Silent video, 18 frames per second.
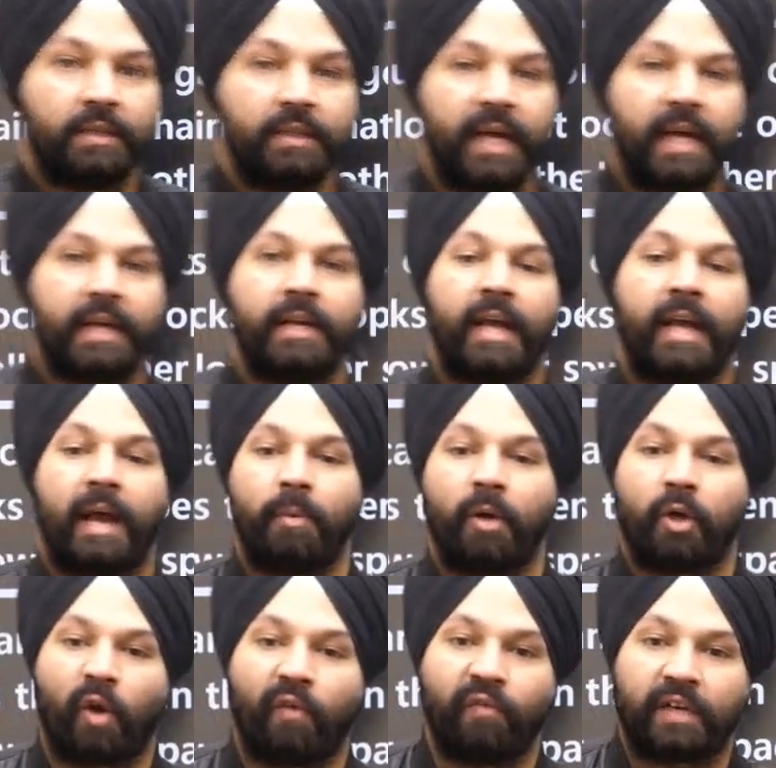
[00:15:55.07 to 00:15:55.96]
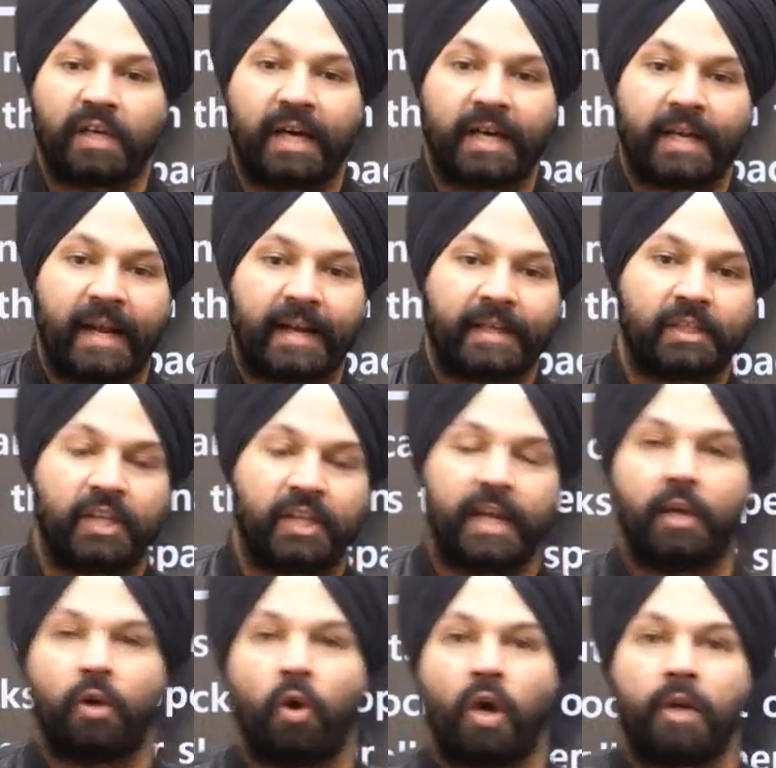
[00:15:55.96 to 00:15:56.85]
They are in habit of
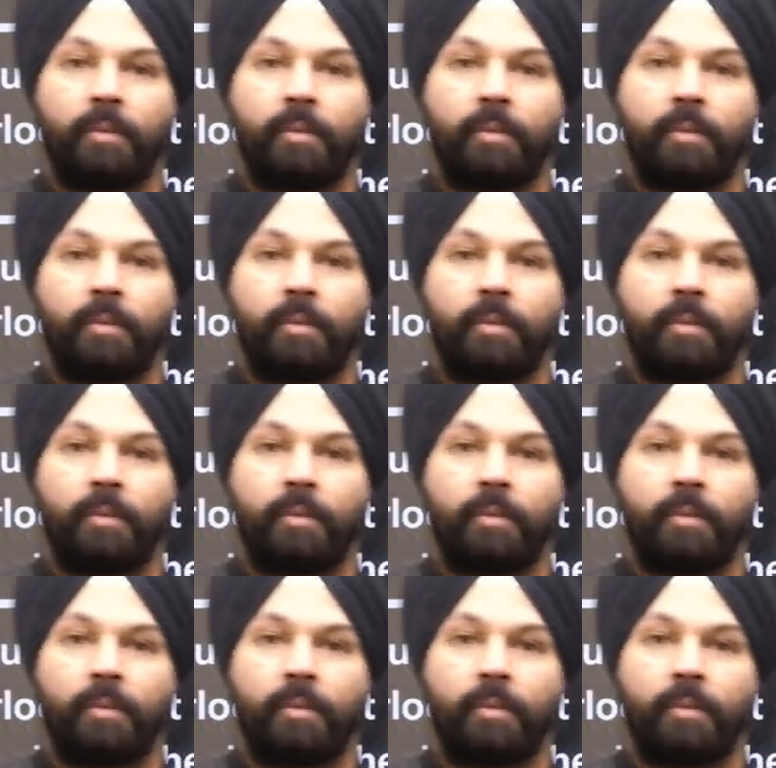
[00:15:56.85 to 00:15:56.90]
correcting